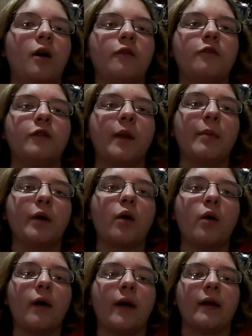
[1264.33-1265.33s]
flip a
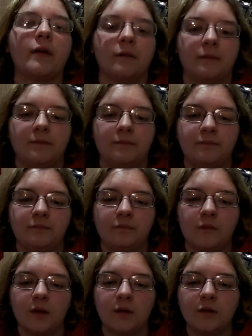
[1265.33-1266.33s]
coin.
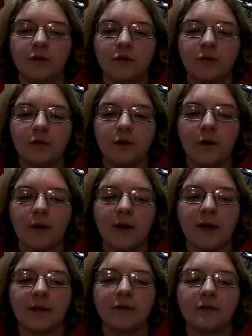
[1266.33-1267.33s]
Go
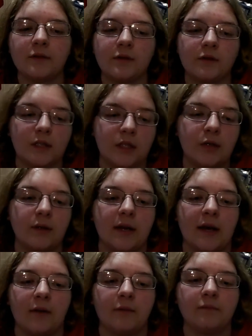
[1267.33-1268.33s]
ahead, do it
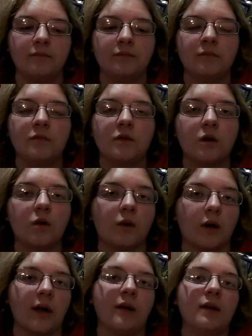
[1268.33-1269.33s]
now. Don't
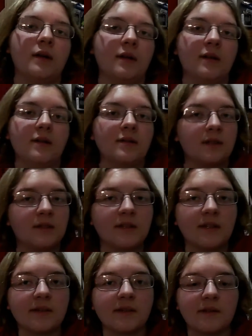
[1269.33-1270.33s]
worry, since
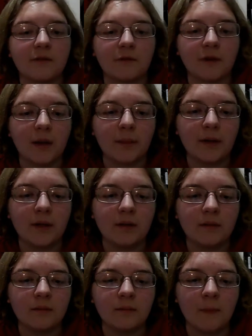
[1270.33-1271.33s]
this is a freebie,
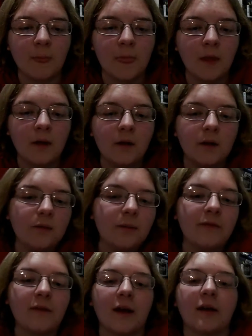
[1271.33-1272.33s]
you'll be
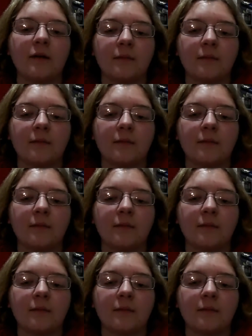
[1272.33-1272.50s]
fine.